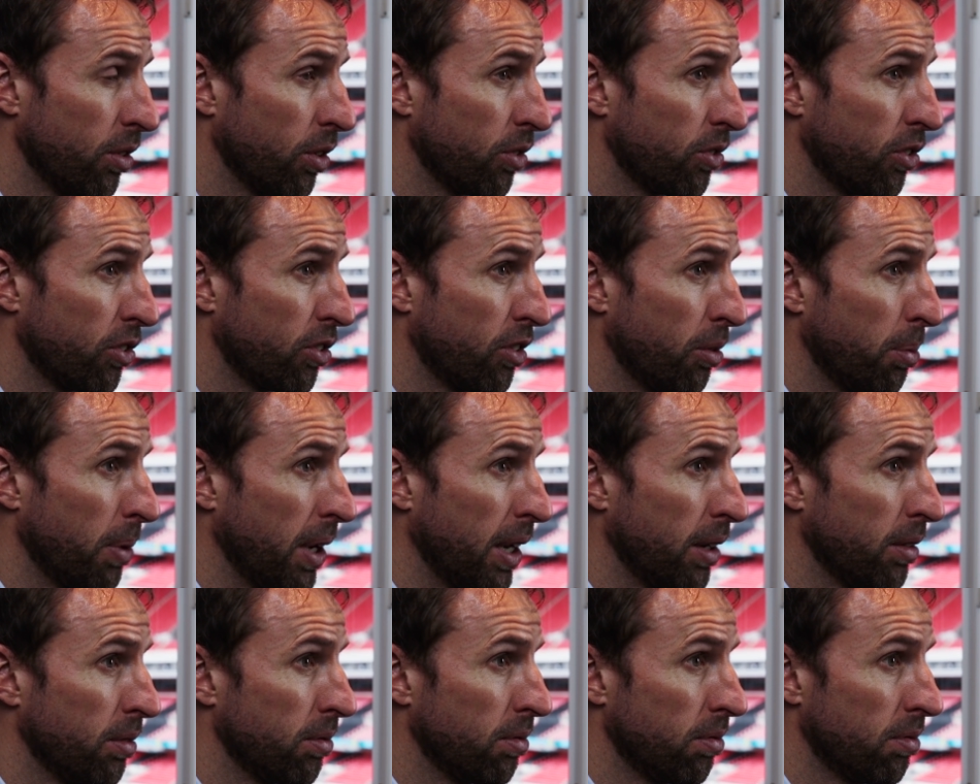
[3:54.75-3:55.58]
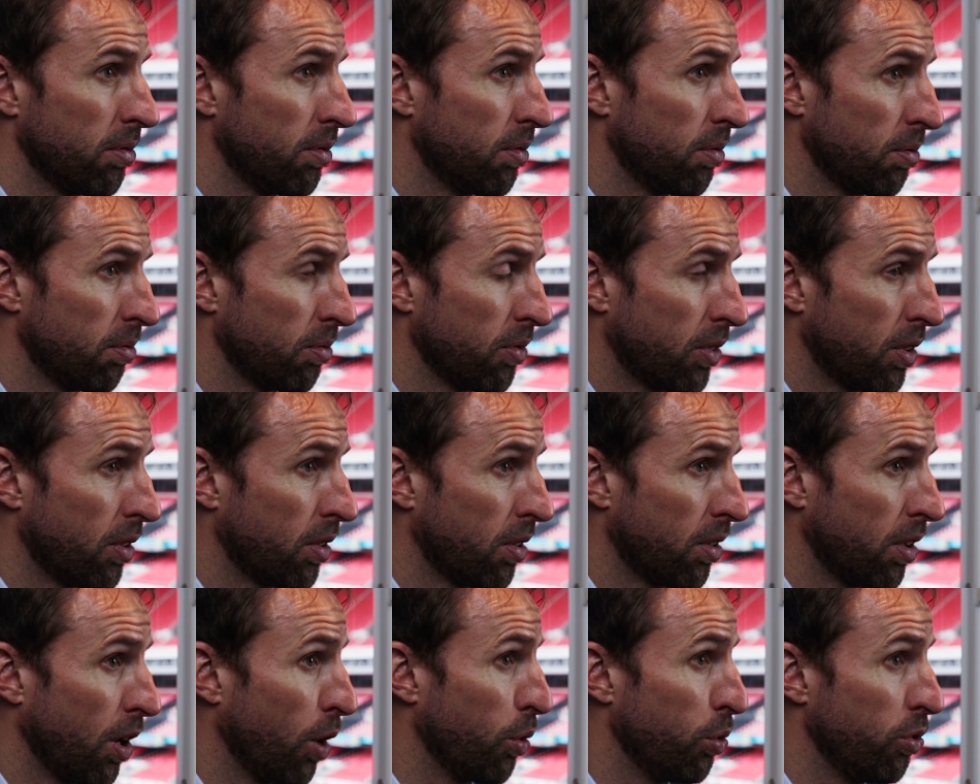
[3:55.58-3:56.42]
It's not just about
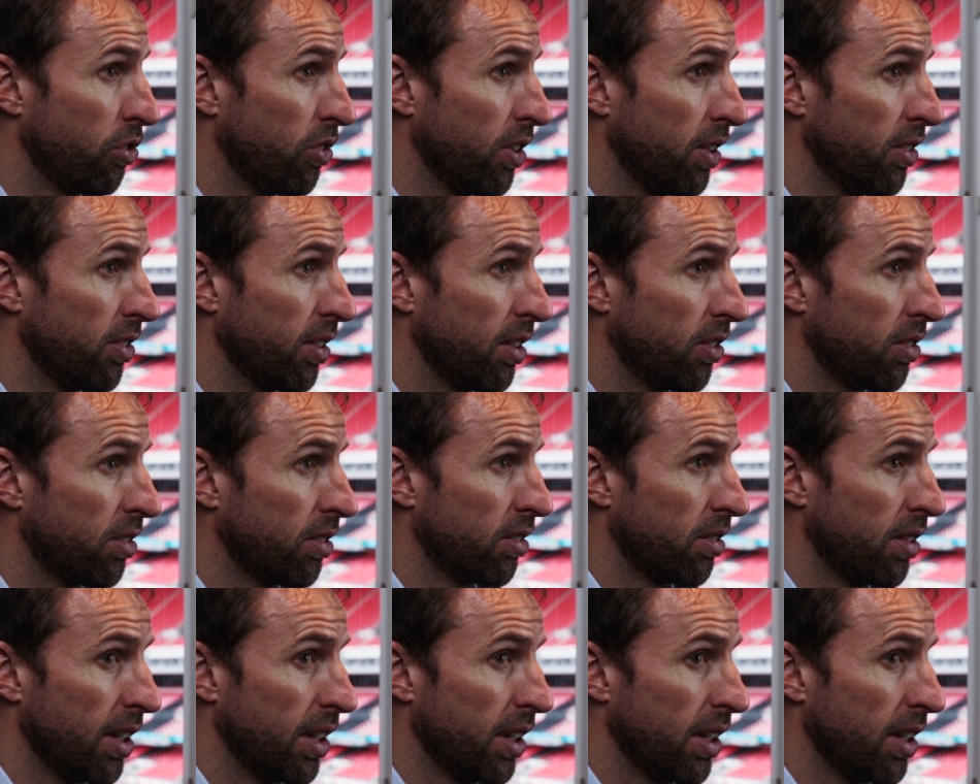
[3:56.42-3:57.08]
coaches,